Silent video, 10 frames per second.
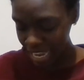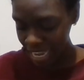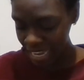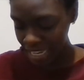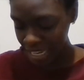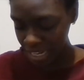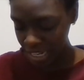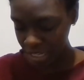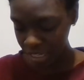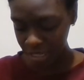
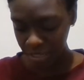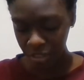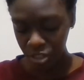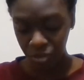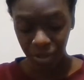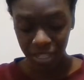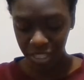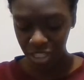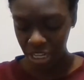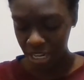a
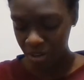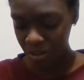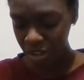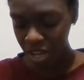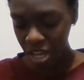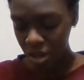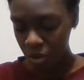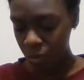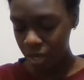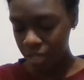joint channel
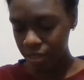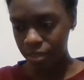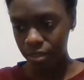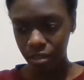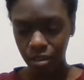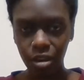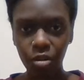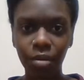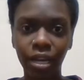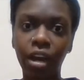with,
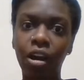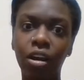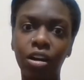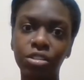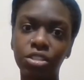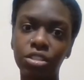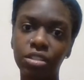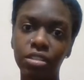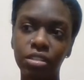oh my gosh,